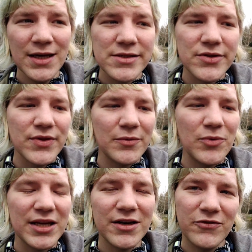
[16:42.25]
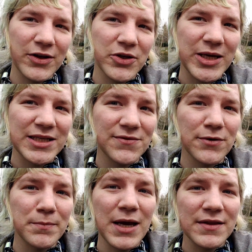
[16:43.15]
so that we can evaluate
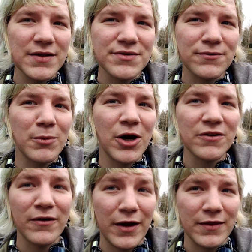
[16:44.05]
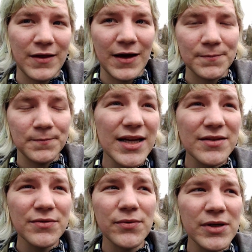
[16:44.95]
different methods for modifying that.
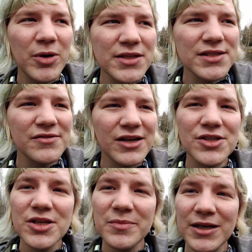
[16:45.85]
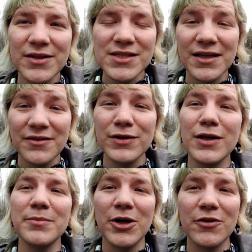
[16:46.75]
In 3 months, I've actually made a
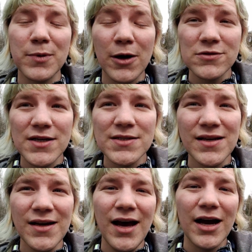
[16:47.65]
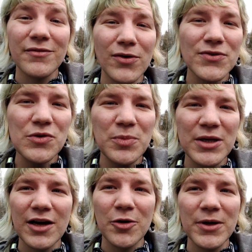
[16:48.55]
significant amount of progress. I've also
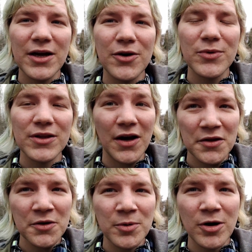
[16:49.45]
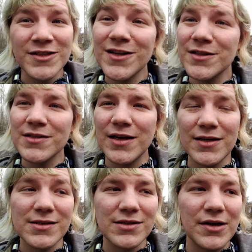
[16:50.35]
been helping out with other projects
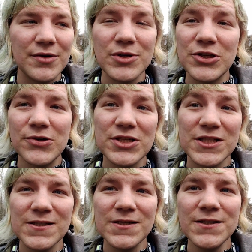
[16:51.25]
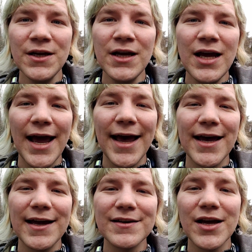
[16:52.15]
as a research assistant,
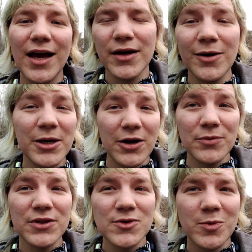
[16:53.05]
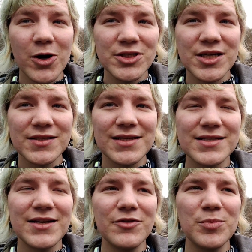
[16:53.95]
and helping out with those projects
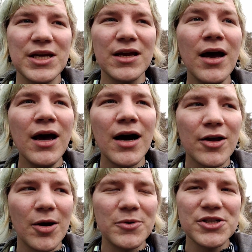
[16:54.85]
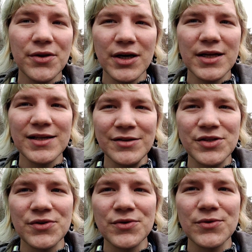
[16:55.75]
has given me an opportunity
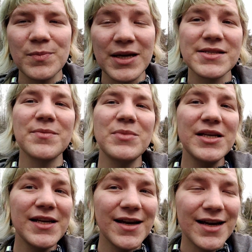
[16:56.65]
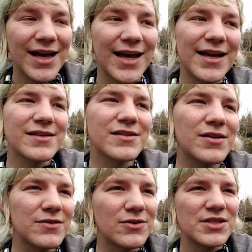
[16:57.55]
to make some media
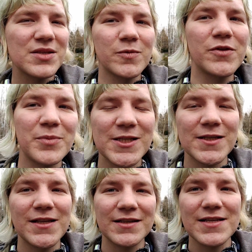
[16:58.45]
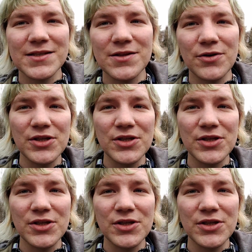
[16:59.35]
and learn some of the basic techniques that are